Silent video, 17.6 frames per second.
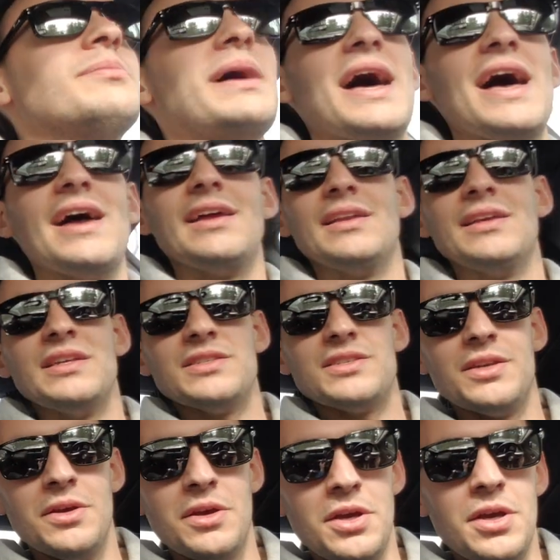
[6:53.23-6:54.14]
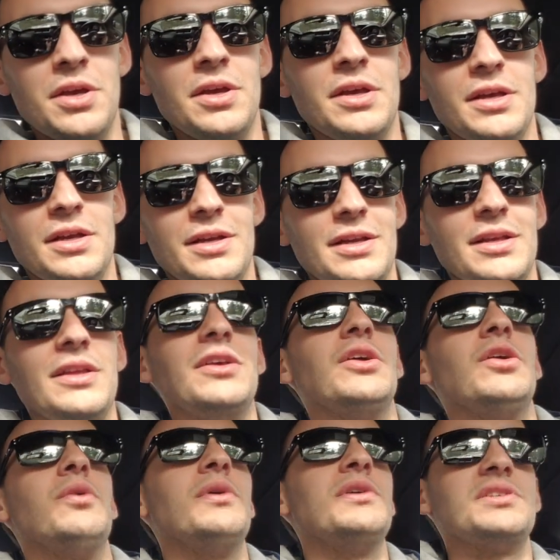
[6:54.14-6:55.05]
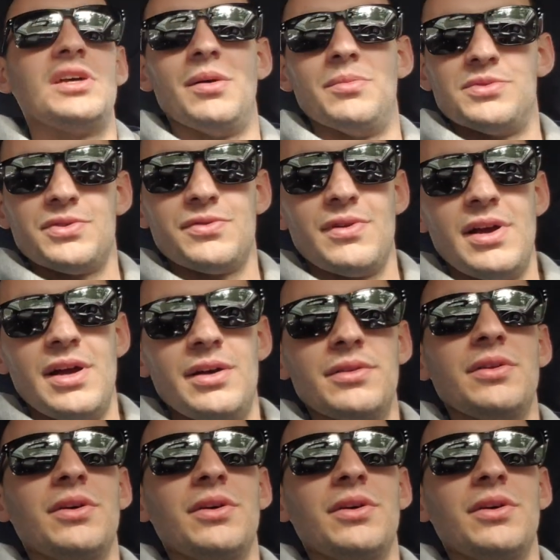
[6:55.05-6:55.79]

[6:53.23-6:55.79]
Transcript: bad it is, it always comes around.